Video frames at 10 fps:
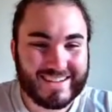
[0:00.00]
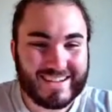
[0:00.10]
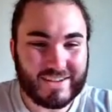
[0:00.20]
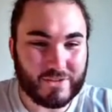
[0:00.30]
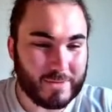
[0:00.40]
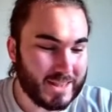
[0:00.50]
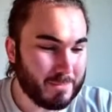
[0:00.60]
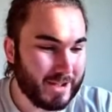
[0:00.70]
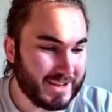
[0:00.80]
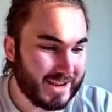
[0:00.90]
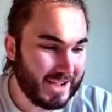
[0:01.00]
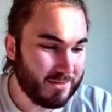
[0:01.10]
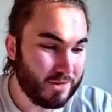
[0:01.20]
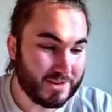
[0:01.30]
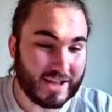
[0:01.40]
If you mean the Man United
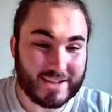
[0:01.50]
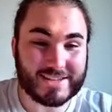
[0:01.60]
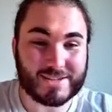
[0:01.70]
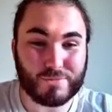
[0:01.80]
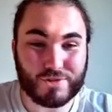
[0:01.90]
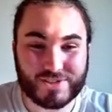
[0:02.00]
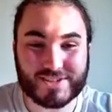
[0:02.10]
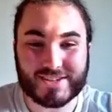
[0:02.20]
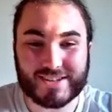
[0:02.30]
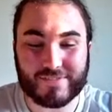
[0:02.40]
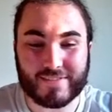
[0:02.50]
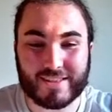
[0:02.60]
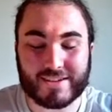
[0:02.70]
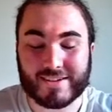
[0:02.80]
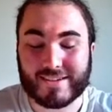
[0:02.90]
one, yeah, he's a must,
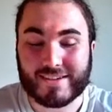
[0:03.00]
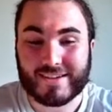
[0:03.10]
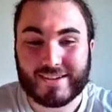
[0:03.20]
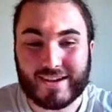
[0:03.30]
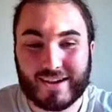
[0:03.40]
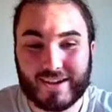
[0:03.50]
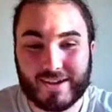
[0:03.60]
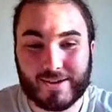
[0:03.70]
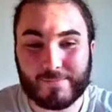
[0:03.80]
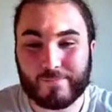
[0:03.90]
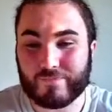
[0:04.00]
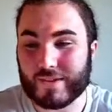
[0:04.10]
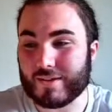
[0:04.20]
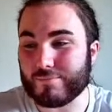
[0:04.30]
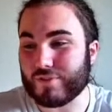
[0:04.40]
definitely.
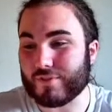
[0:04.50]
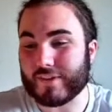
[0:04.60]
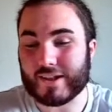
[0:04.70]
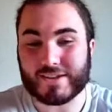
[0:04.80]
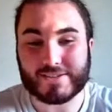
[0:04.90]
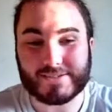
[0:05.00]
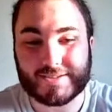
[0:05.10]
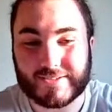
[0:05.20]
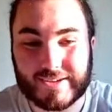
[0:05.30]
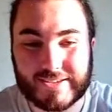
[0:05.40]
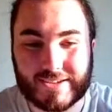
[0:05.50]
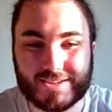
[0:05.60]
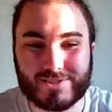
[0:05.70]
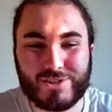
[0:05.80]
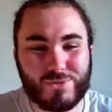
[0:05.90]
Bruno Fernandes.
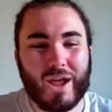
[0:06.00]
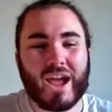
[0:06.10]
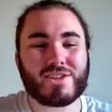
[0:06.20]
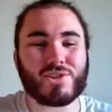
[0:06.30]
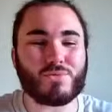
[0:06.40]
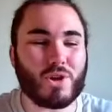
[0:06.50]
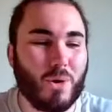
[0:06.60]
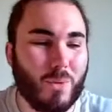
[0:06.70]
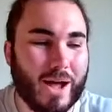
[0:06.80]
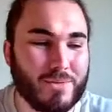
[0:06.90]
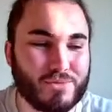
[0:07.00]
You know how